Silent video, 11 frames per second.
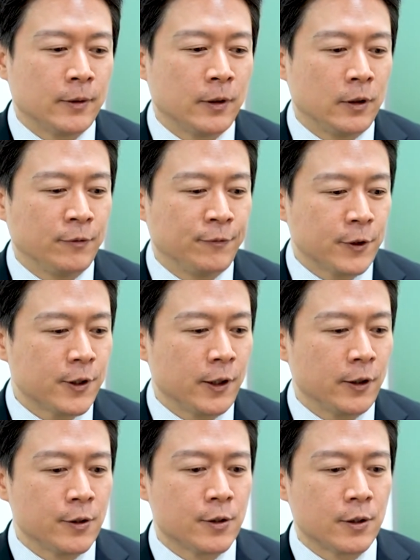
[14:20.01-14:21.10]
The, the first
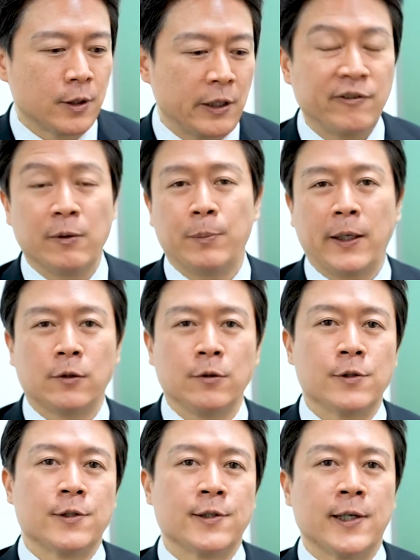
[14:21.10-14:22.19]
thing is giving back to the
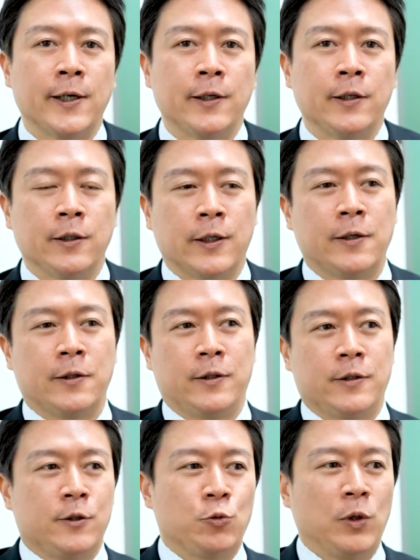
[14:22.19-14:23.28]
society. Again,
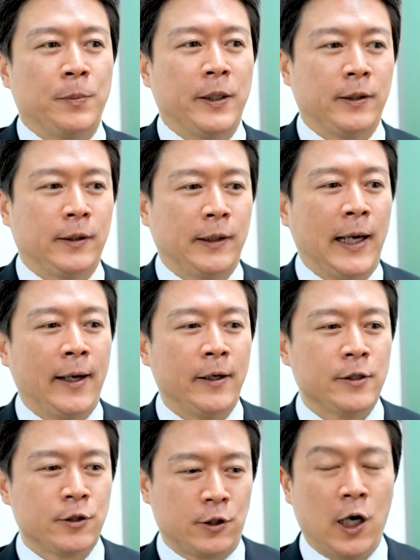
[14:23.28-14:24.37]
this is what my dad
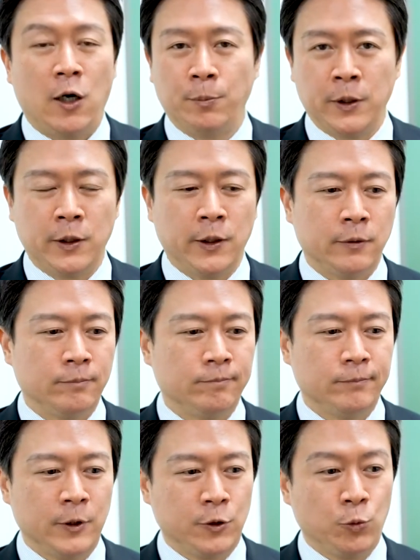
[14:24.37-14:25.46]
has taught me, and
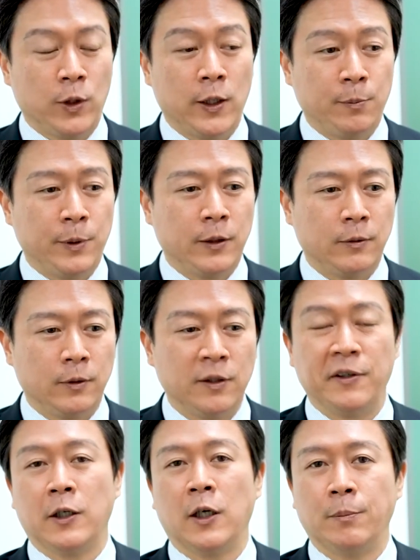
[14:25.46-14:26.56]
this is what I've been
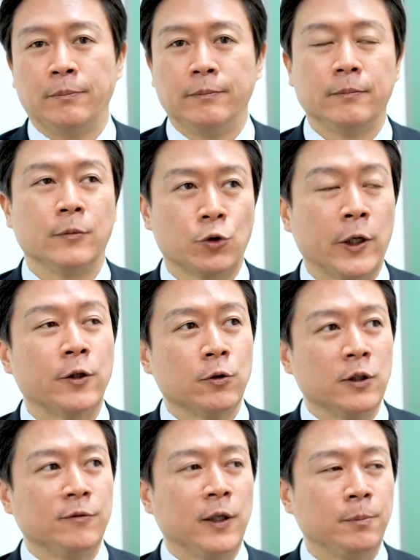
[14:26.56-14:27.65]
living up, trying to
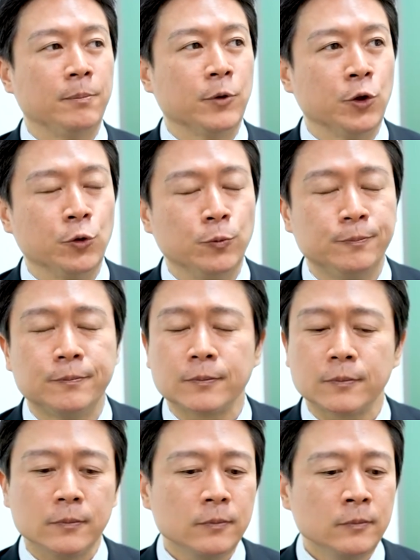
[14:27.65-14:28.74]
live up to.
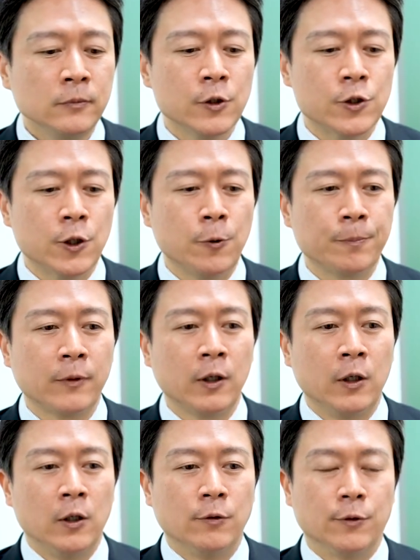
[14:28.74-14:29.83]
So,
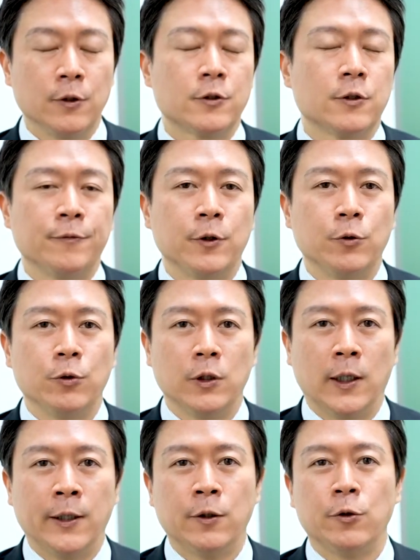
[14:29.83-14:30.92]
for those of you,
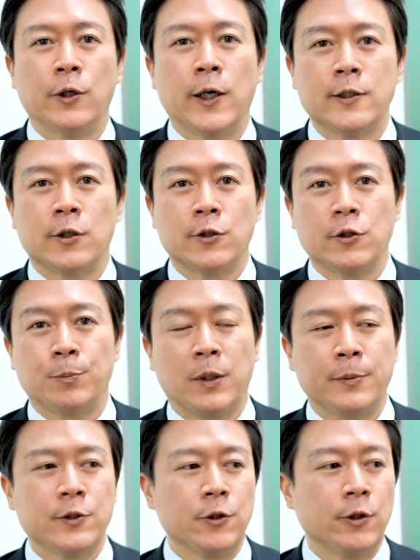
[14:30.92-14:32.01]
I know you guys are
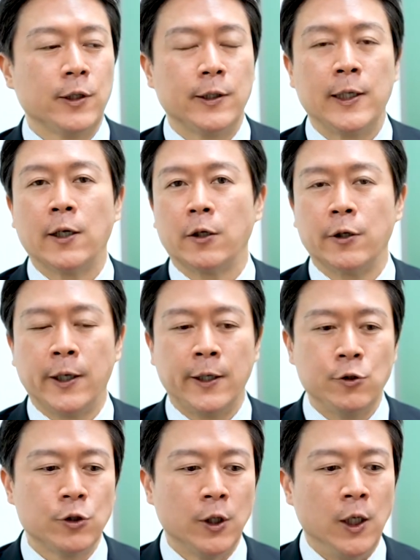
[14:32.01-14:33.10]
probably still at a younger
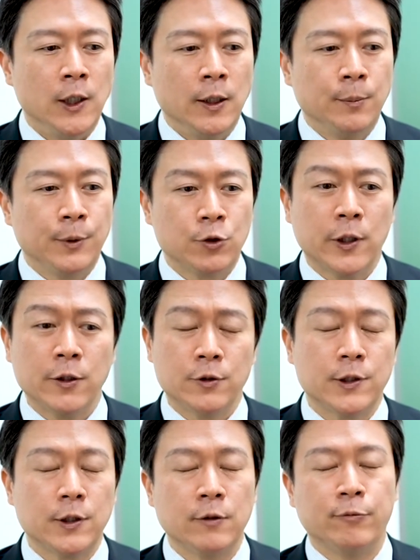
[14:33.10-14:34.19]
age, but try to
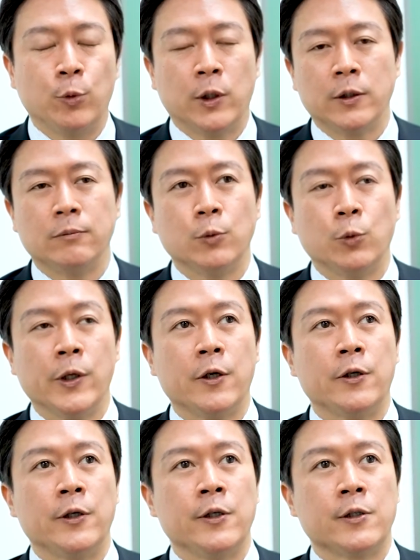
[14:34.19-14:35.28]
see if what
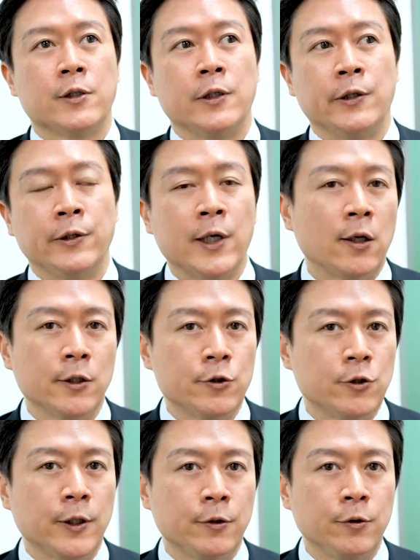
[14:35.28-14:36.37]
whether it's the knowledge
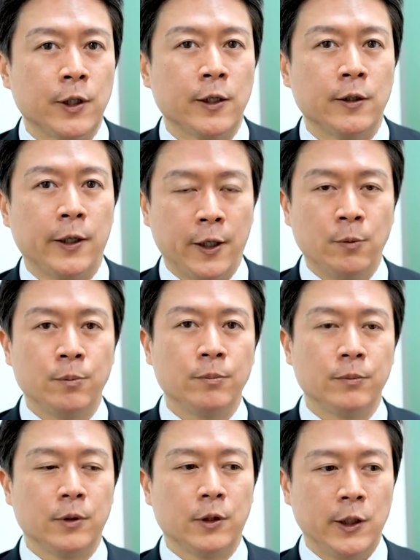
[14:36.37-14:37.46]
that you can help
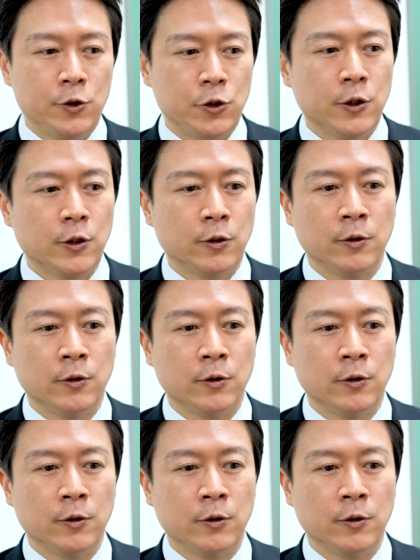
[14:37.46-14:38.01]
teaching.